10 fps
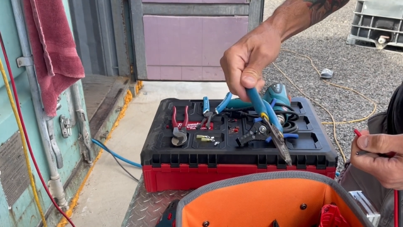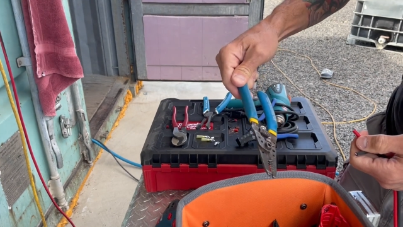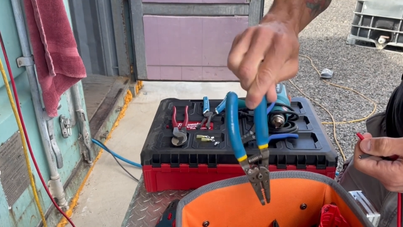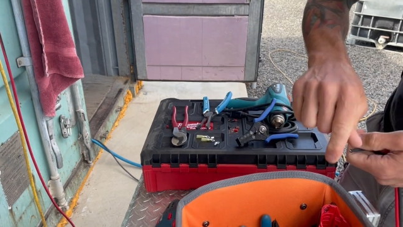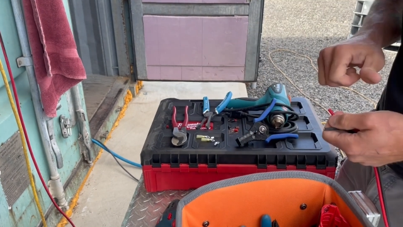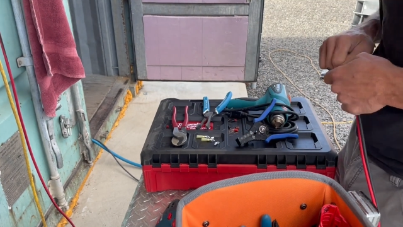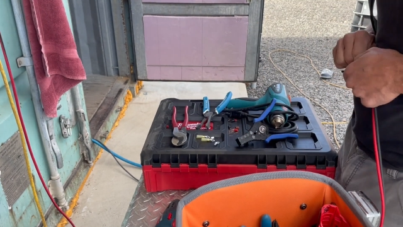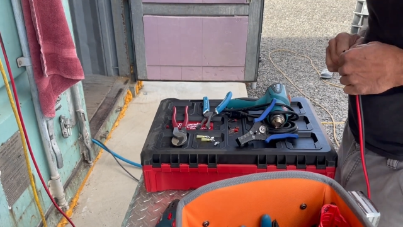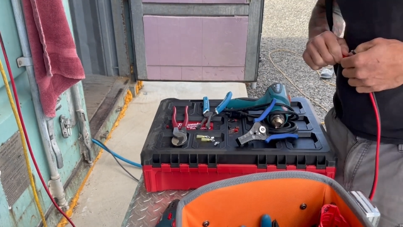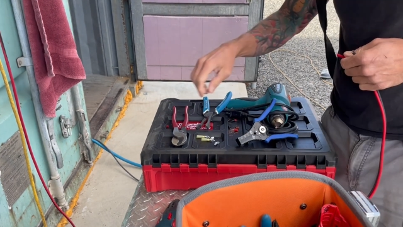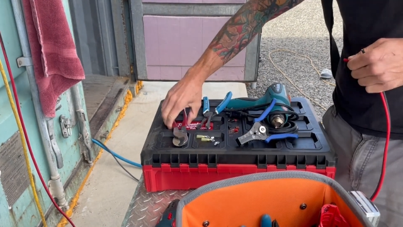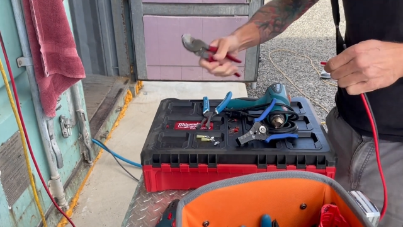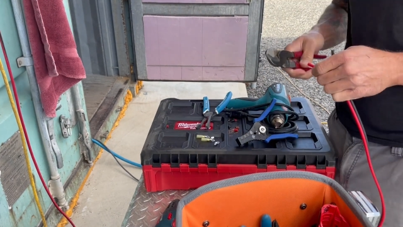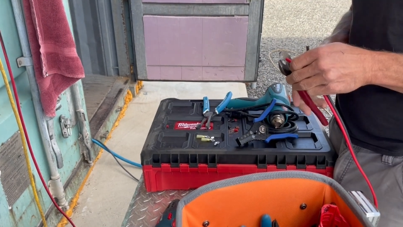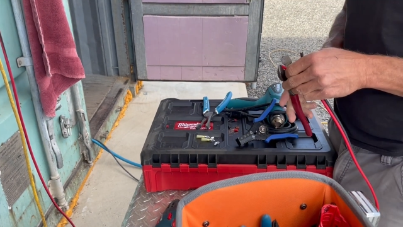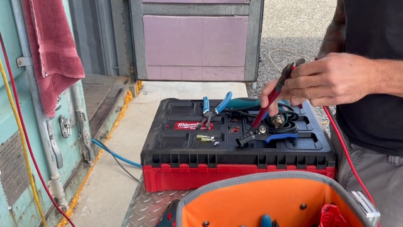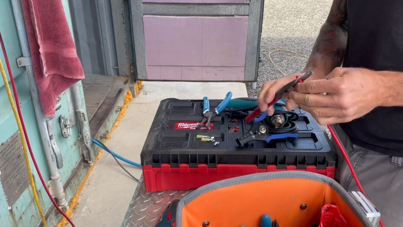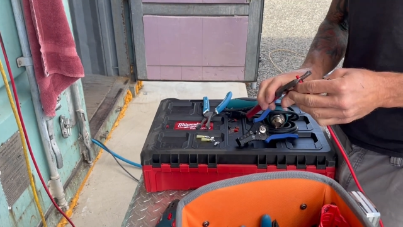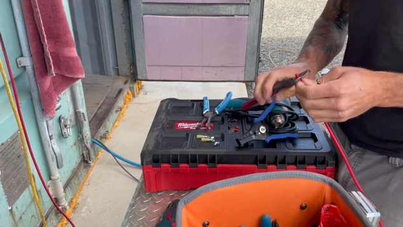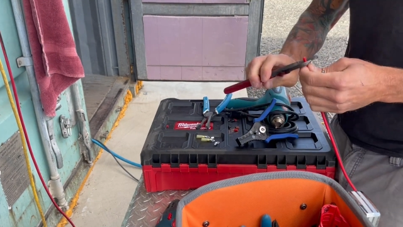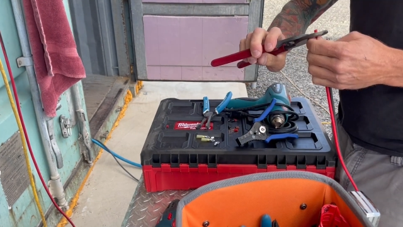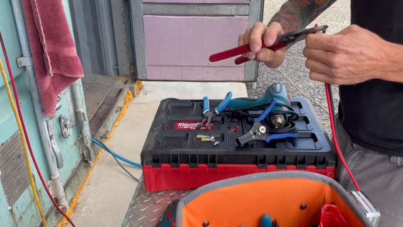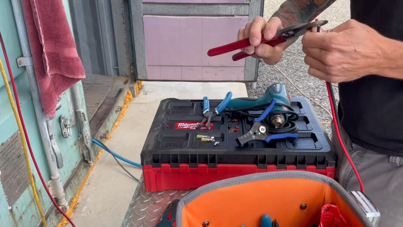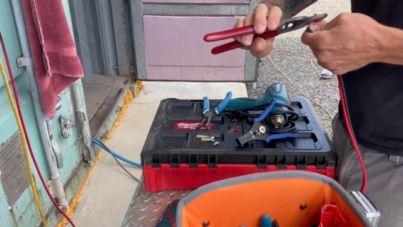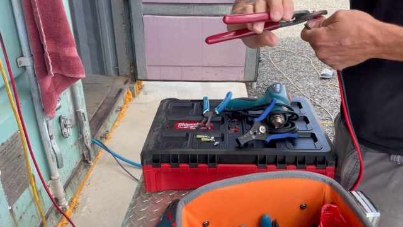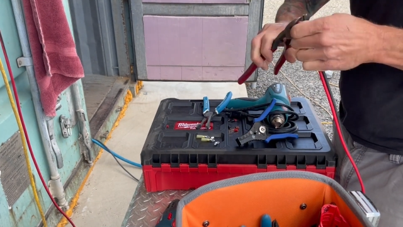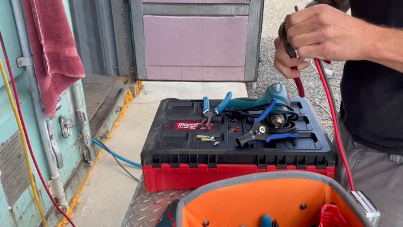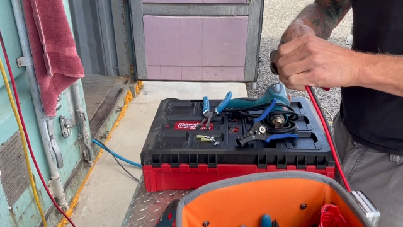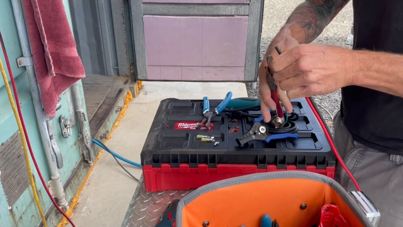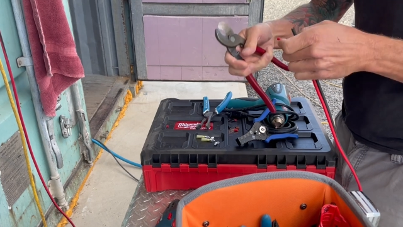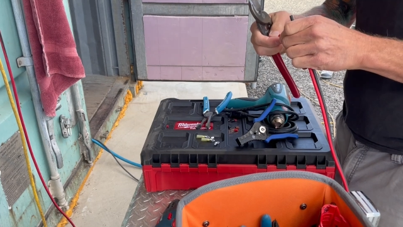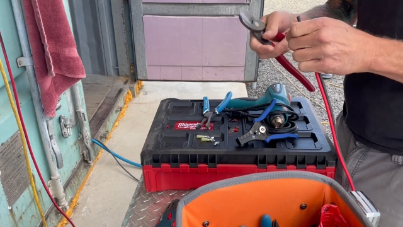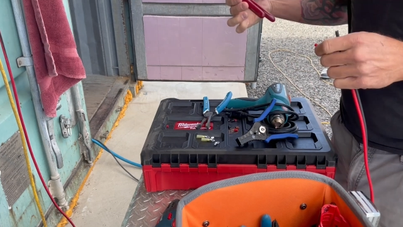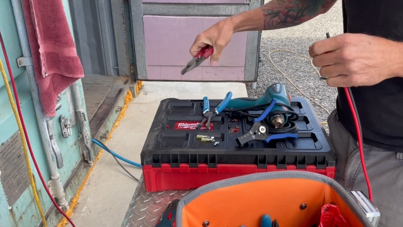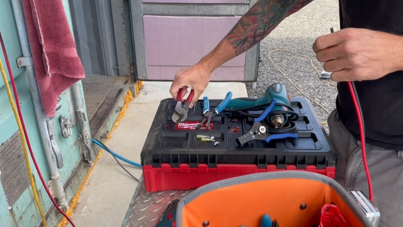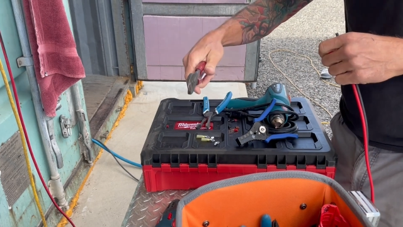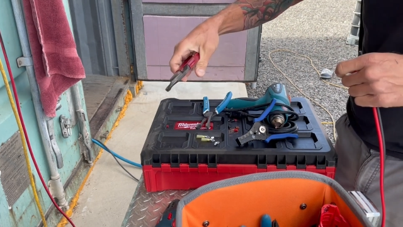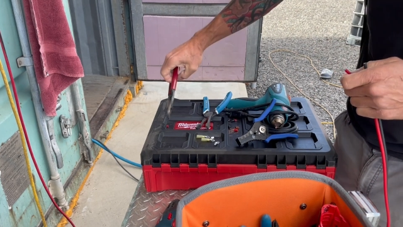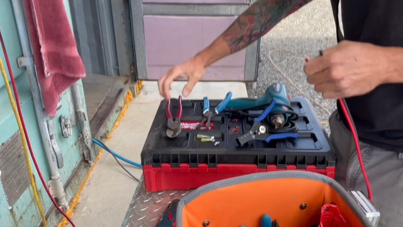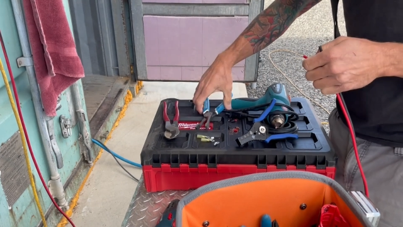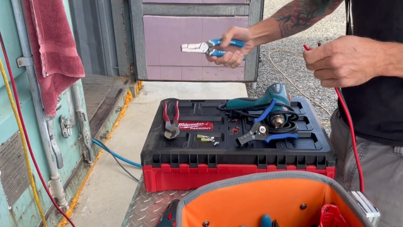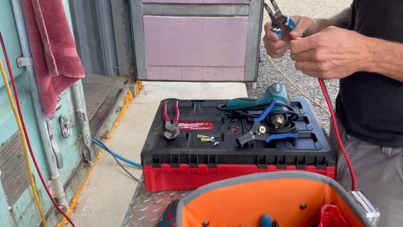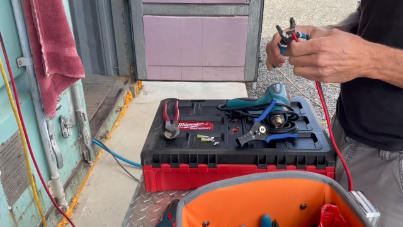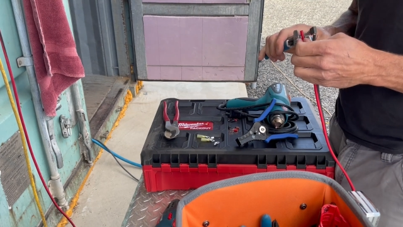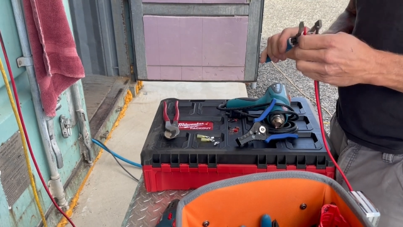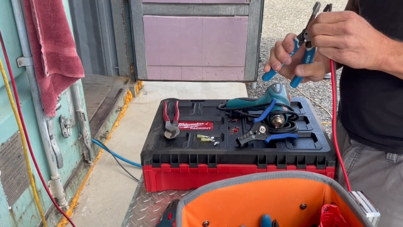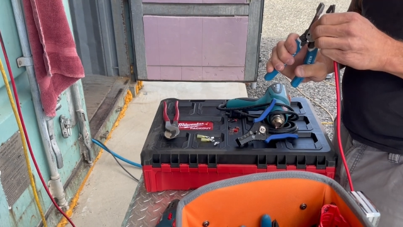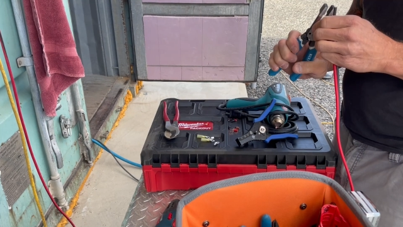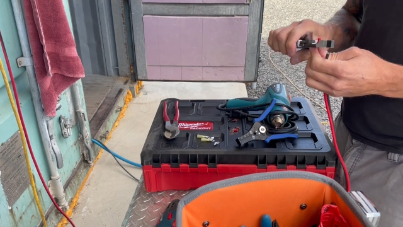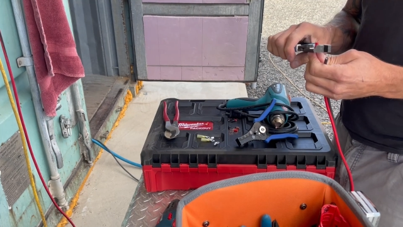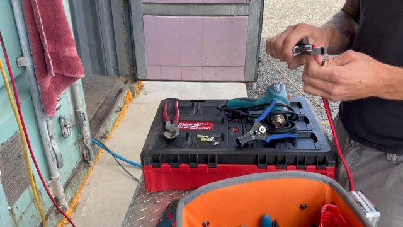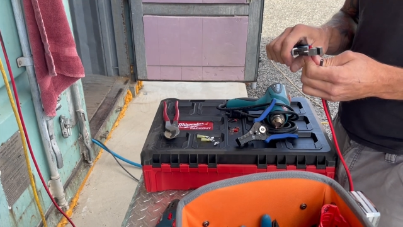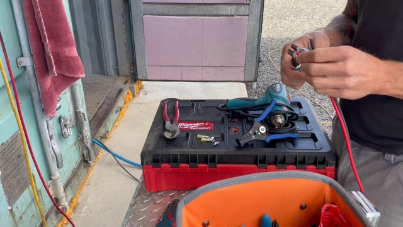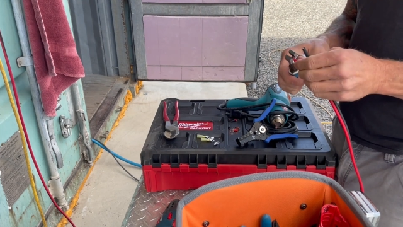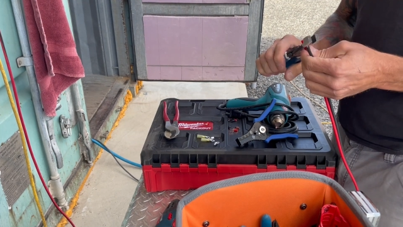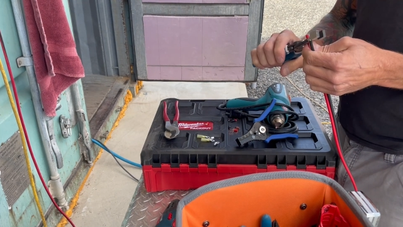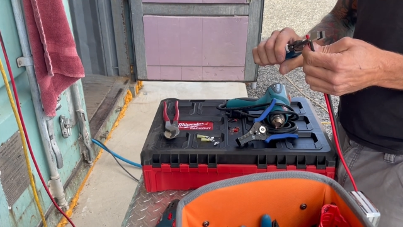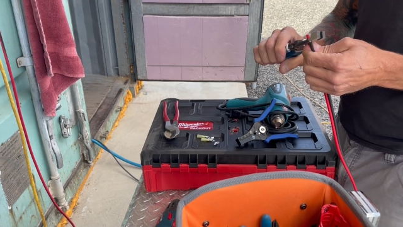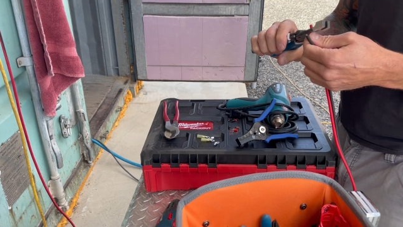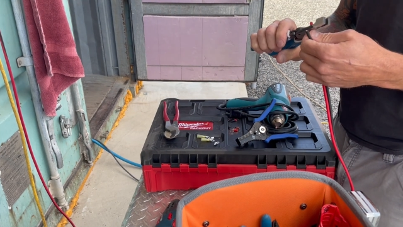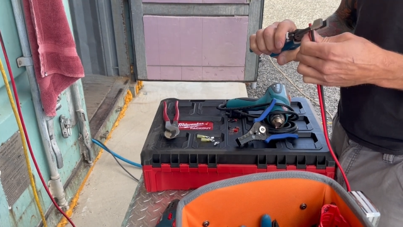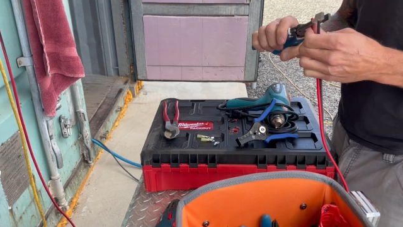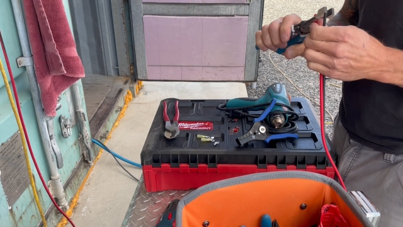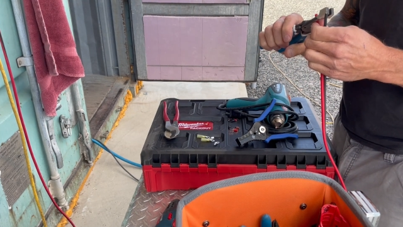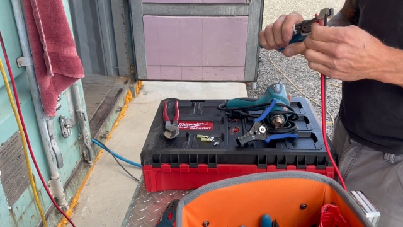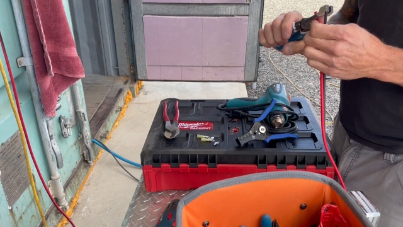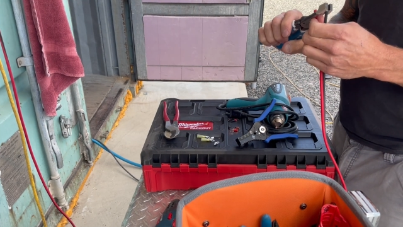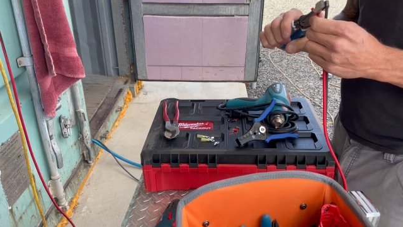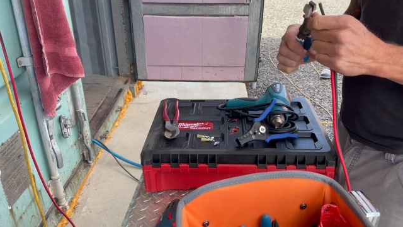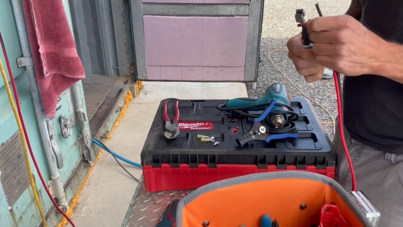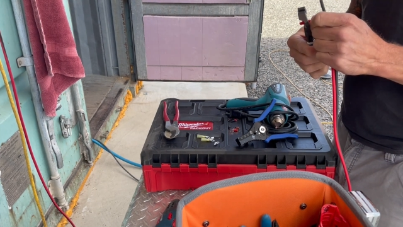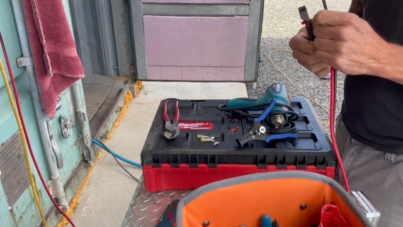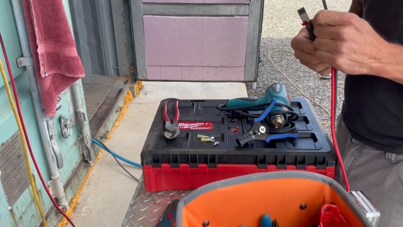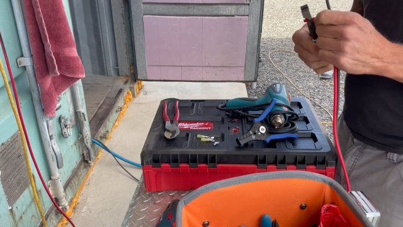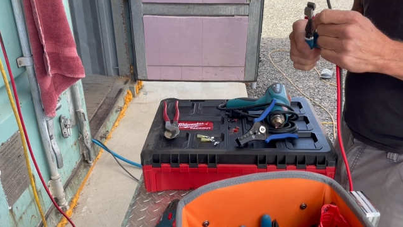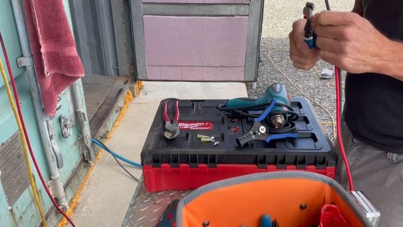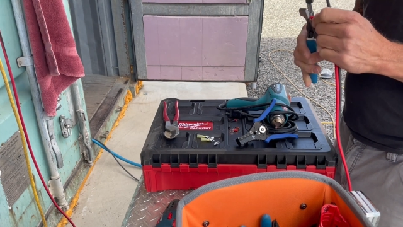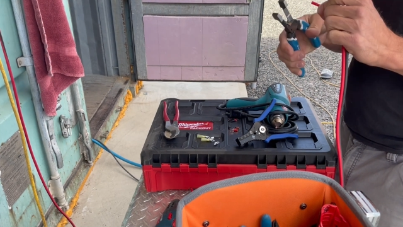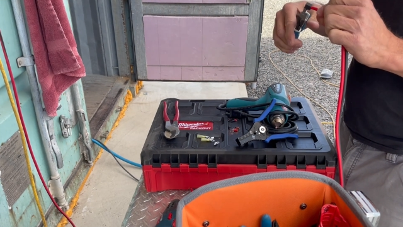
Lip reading: [unreadable: no face in view]